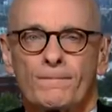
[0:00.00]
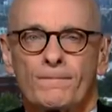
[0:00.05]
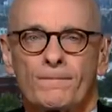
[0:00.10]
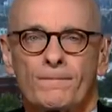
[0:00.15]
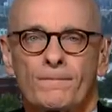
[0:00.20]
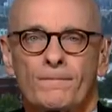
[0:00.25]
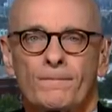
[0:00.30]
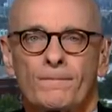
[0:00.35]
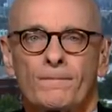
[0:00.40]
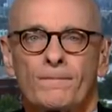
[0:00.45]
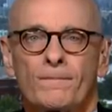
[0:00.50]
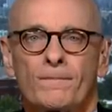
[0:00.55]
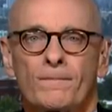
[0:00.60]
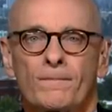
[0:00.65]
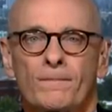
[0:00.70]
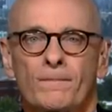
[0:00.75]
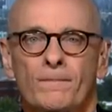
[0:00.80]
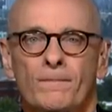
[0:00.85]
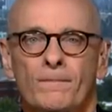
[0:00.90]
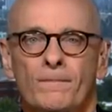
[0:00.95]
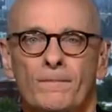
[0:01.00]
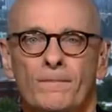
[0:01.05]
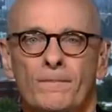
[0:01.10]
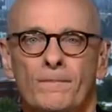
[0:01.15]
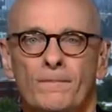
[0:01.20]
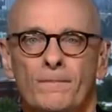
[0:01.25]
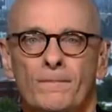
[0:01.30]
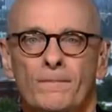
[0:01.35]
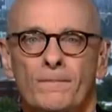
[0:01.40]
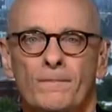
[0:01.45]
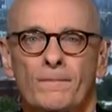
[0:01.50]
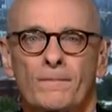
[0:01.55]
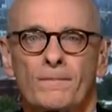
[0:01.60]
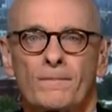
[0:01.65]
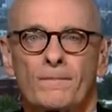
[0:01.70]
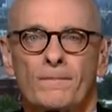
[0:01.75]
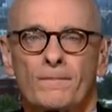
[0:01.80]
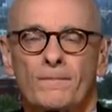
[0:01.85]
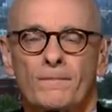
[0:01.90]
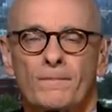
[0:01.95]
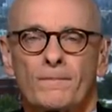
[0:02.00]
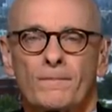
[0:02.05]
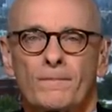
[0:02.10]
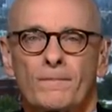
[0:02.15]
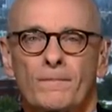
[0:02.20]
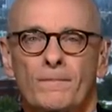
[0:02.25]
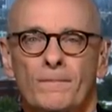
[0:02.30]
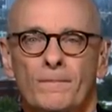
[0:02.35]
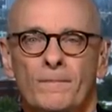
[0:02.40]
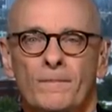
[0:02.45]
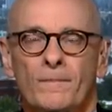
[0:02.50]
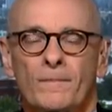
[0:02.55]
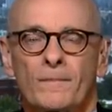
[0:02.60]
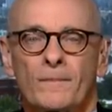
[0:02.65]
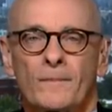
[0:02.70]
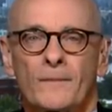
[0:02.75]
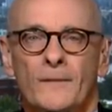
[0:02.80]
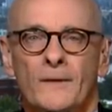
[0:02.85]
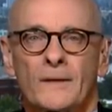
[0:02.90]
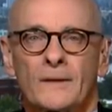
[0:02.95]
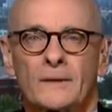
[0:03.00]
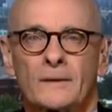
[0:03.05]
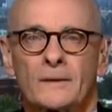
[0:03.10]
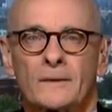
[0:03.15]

This person isn't speaking.